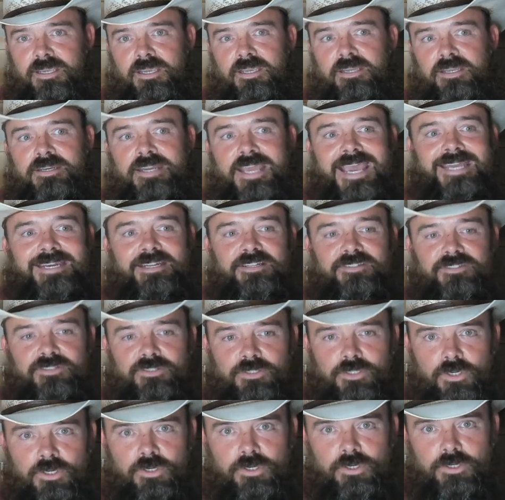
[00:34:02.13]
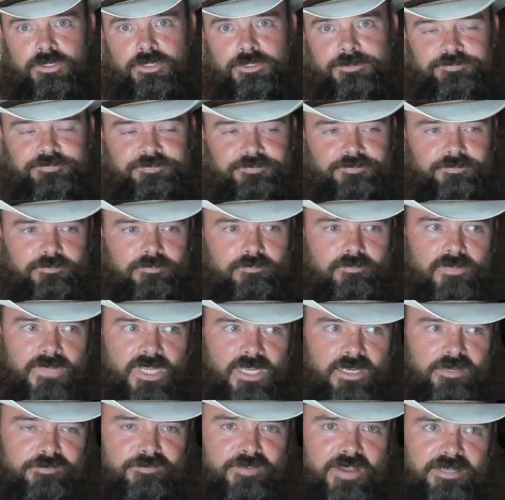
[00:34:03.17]
to end, and it's good.
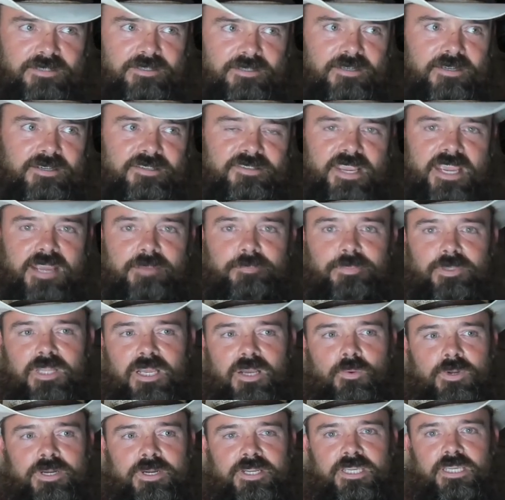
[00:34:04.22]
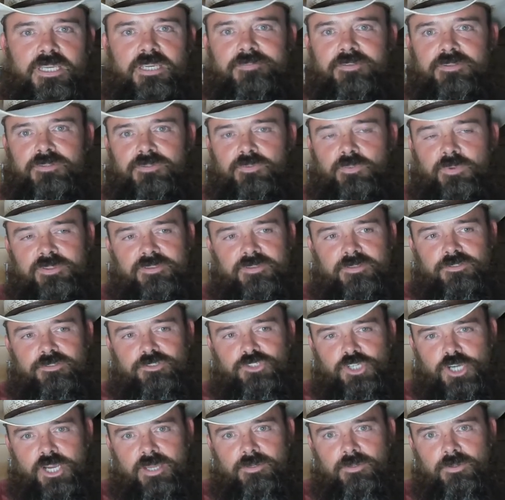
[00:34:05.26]
In fact, an example I want to give is with this
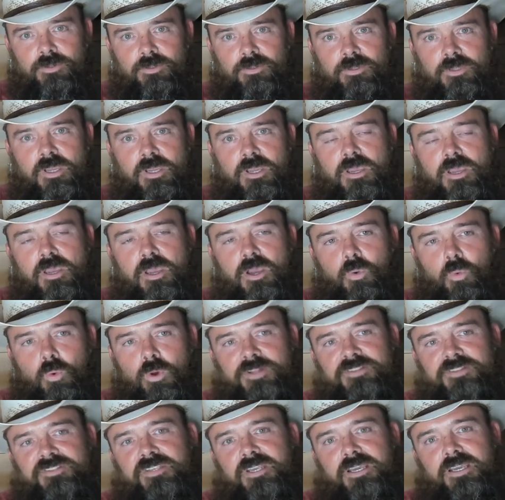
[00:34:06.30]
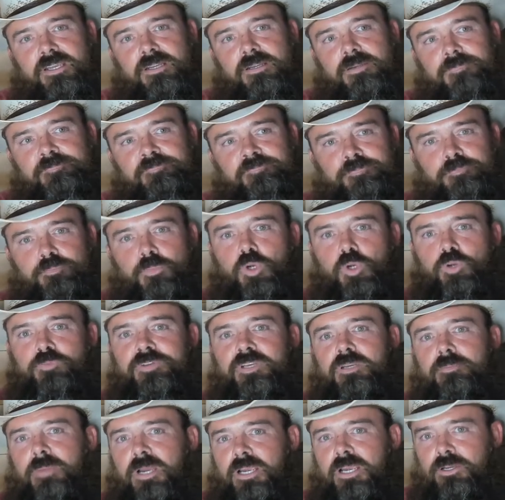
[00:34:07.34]
channel. Once I move
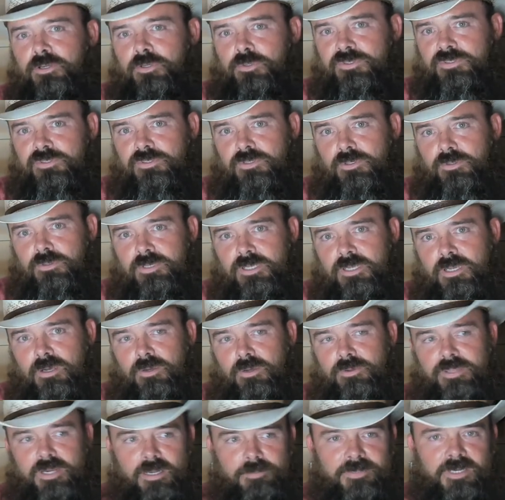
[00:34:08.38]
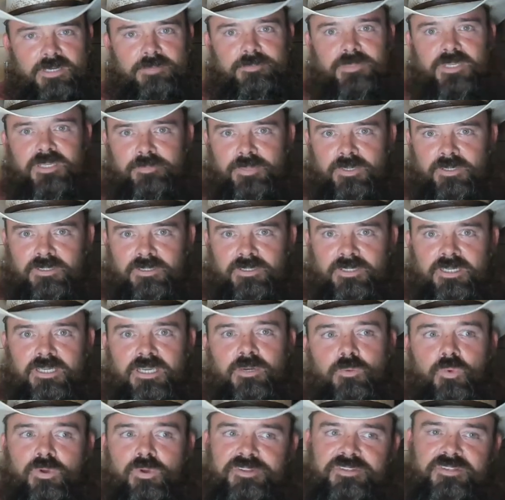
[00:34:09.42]
into my new studio that I'm going to be
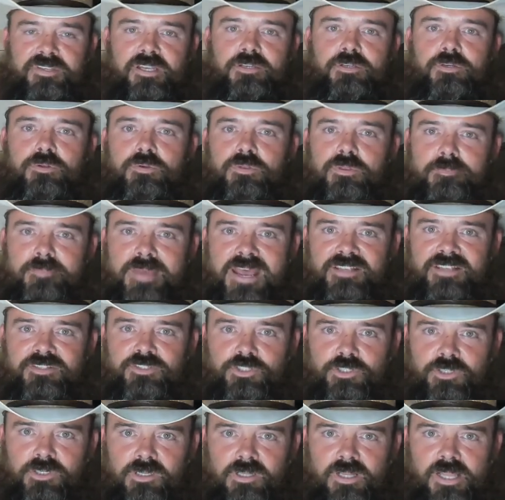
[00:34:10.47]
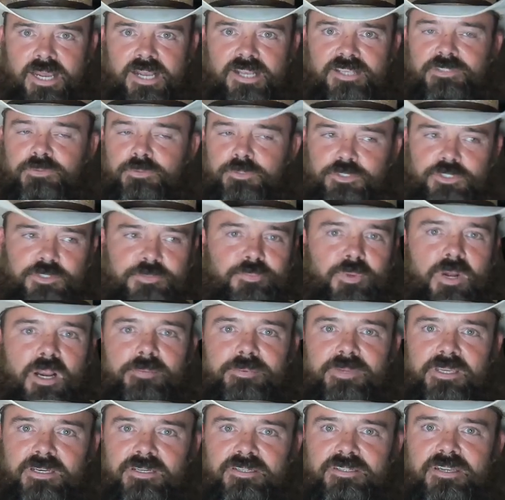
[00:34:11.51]
building, and once I do the master class, which is
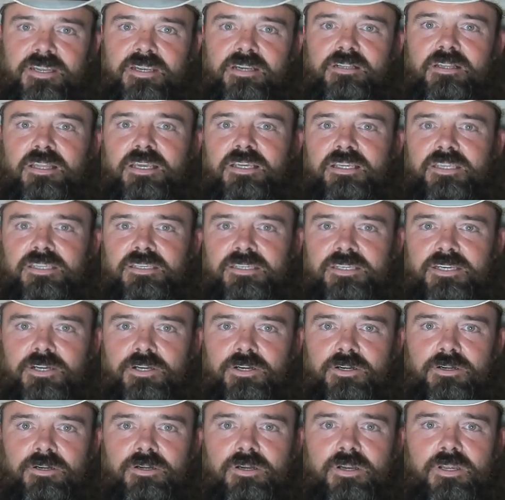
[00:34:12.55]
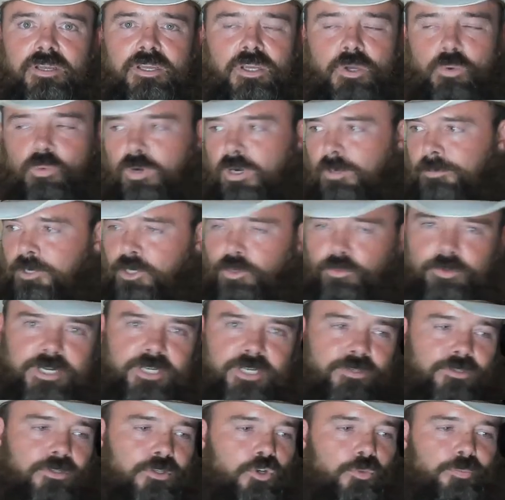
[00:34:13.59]
probably going to take like a year, where I'm going to
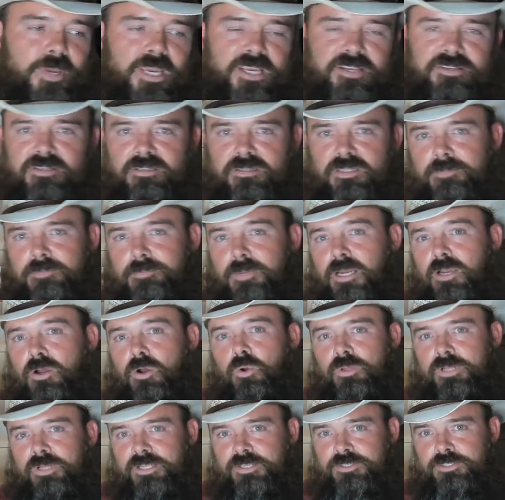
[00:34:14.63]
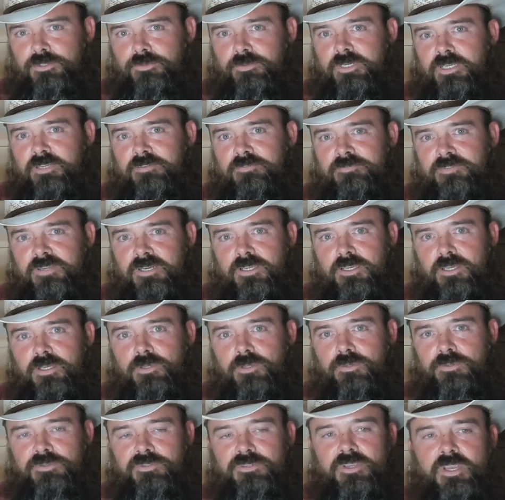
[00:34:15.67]
redo basically my whole history of
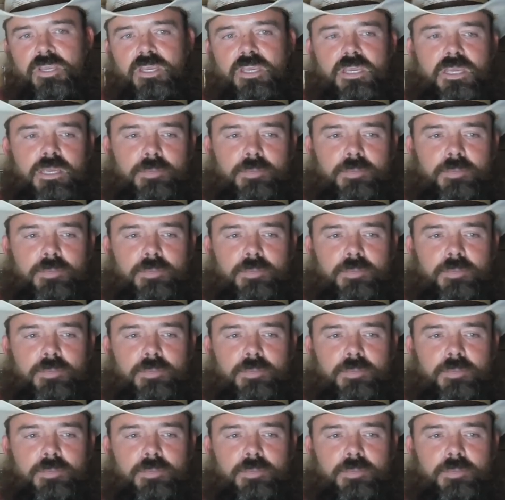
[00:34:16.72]
videos,